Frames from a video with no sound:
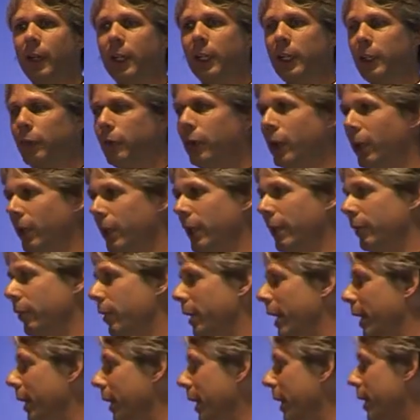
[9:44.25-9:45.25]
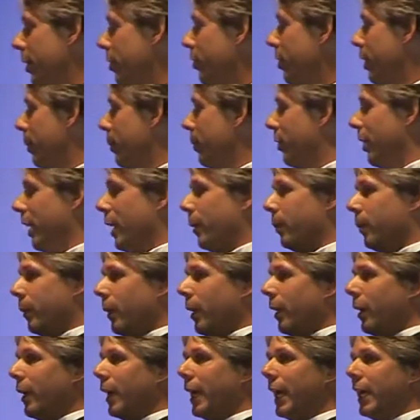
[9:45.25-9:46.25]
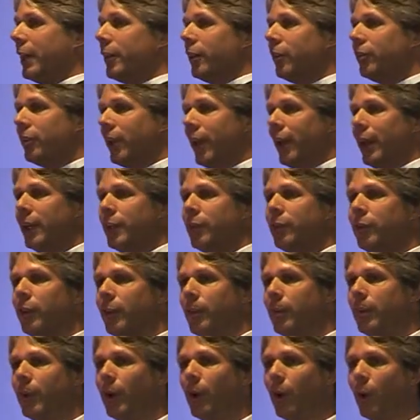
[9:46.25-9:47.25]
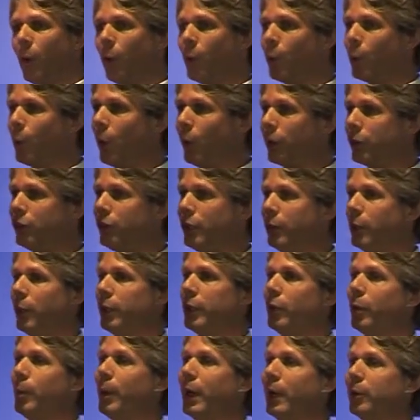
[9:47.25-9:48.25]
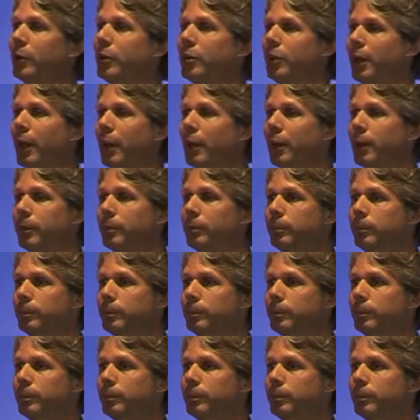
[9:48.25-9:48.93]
You've got their leadership team either side of them, all watching what you're about to tell them.